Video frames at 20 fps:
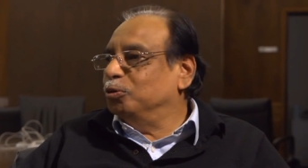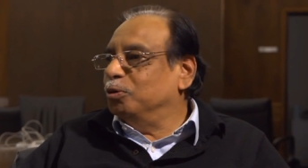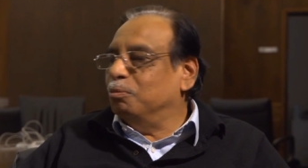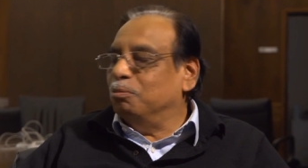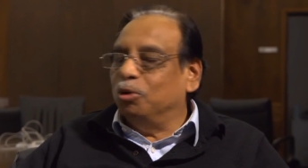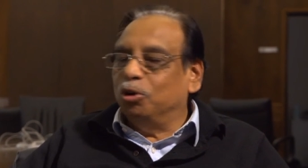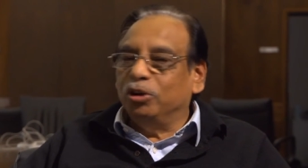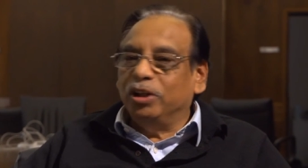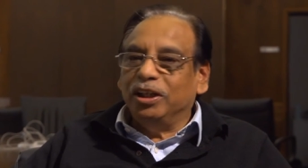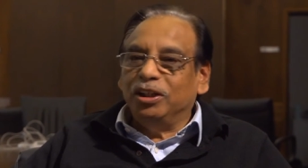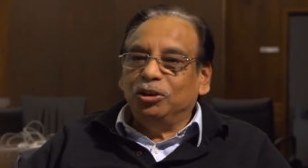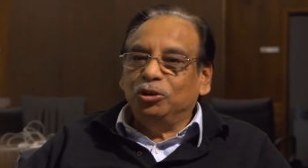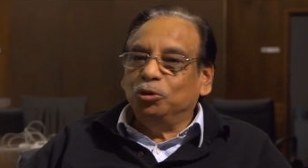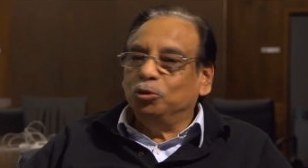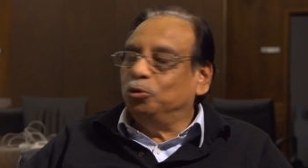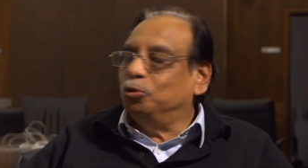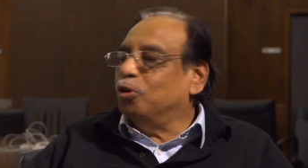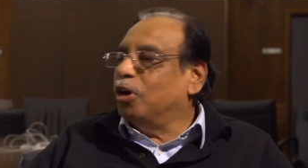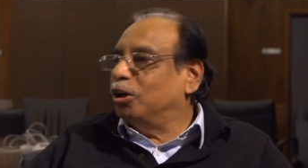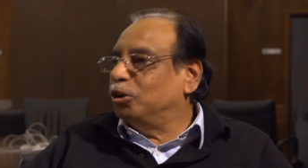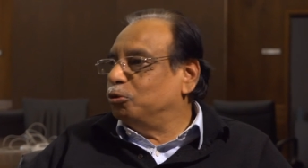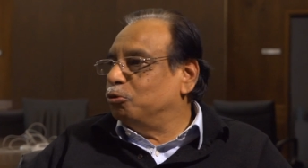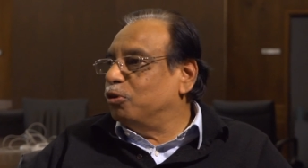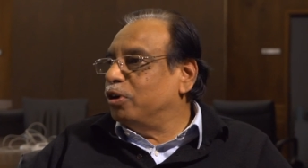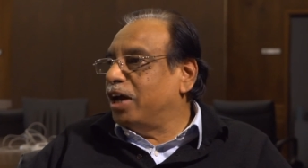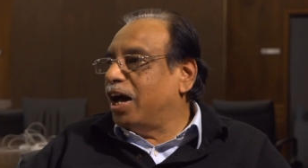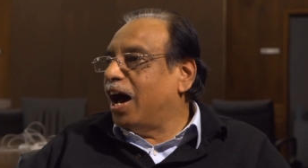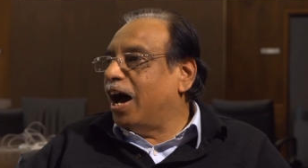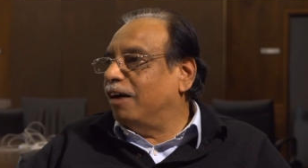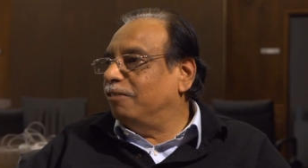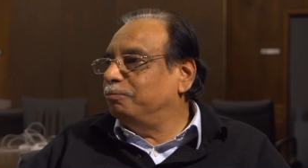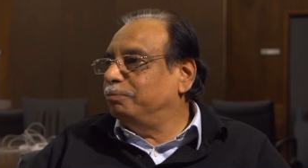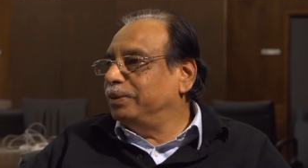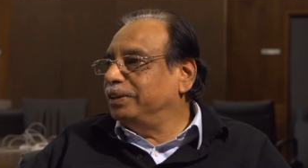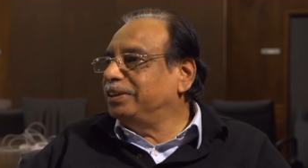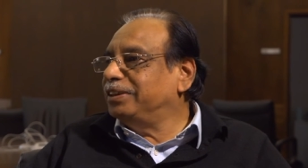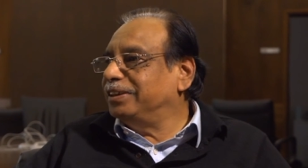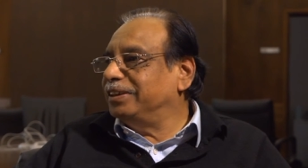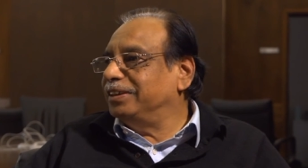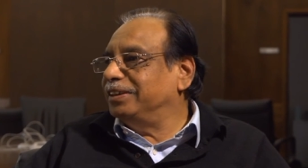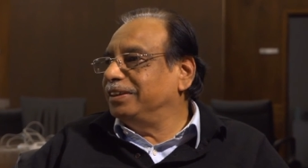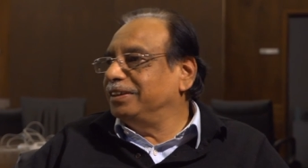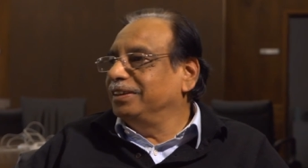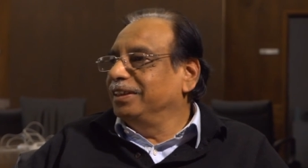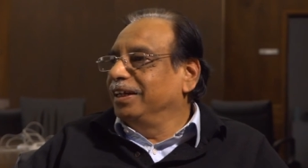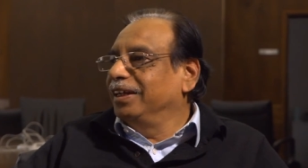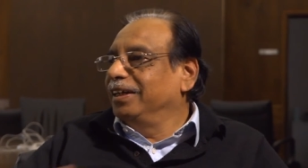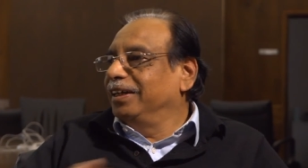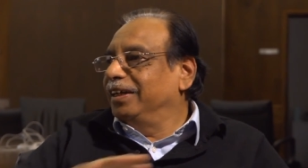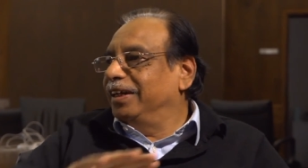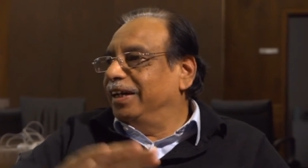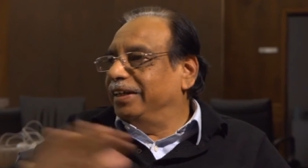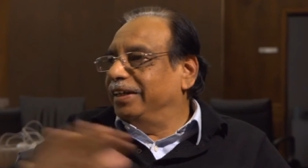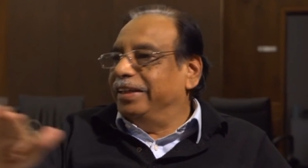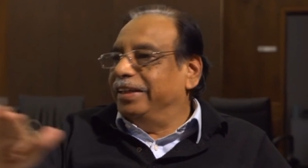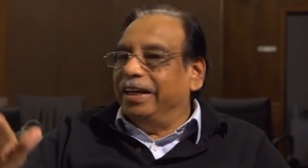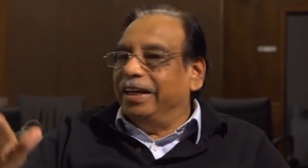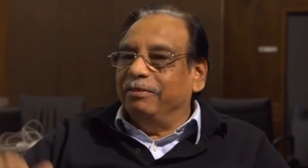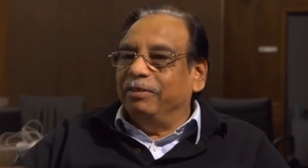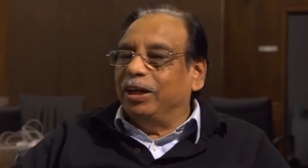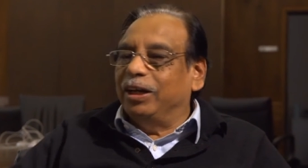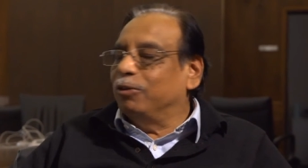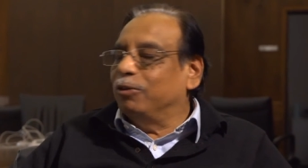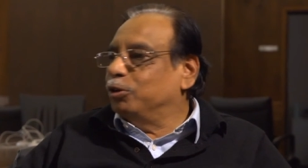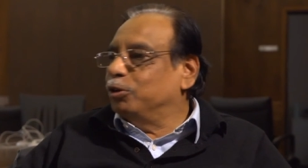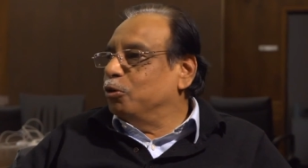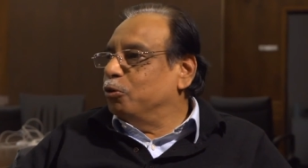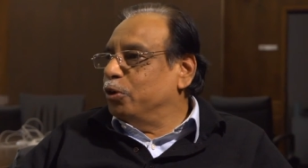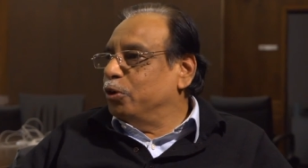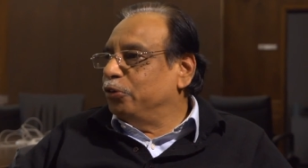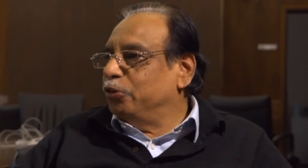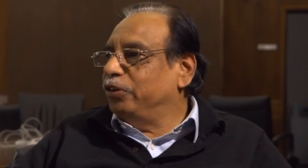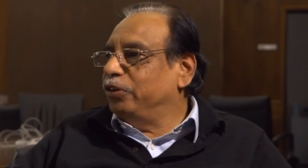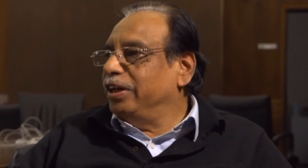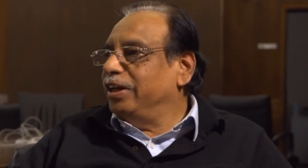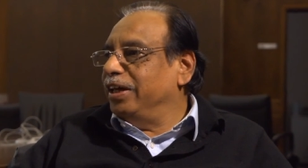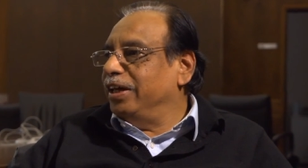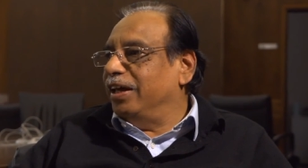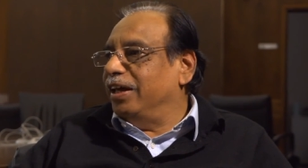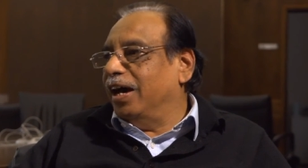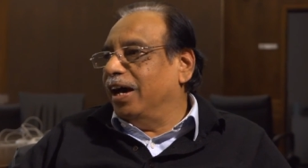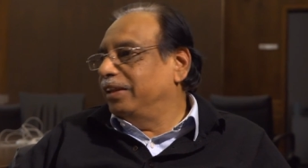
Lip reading: more than 2 or 2.5% at the level of the OECD.